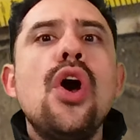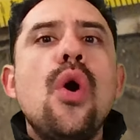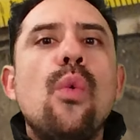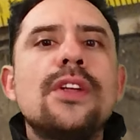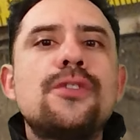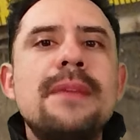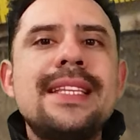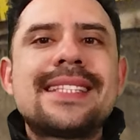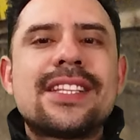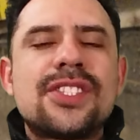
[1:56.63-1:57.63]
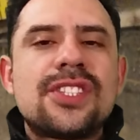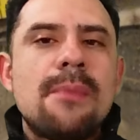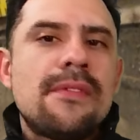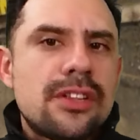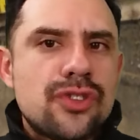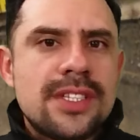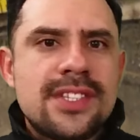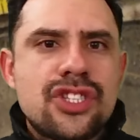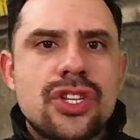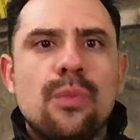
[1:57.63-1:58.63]
which means that some of the
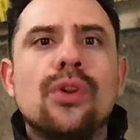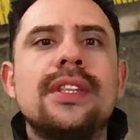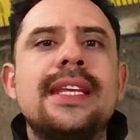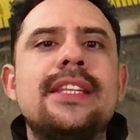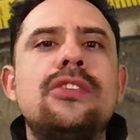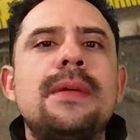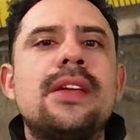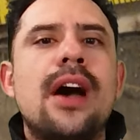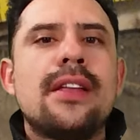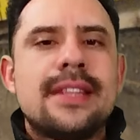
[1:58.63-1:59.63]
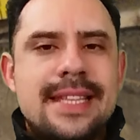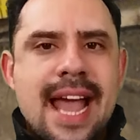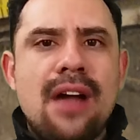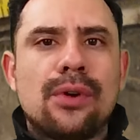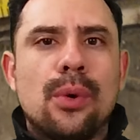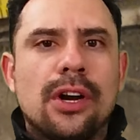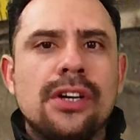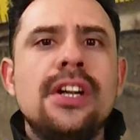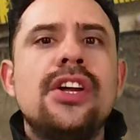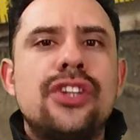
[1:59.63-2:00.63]
transition will need to be cut
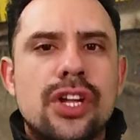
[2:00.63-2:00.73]
narrower to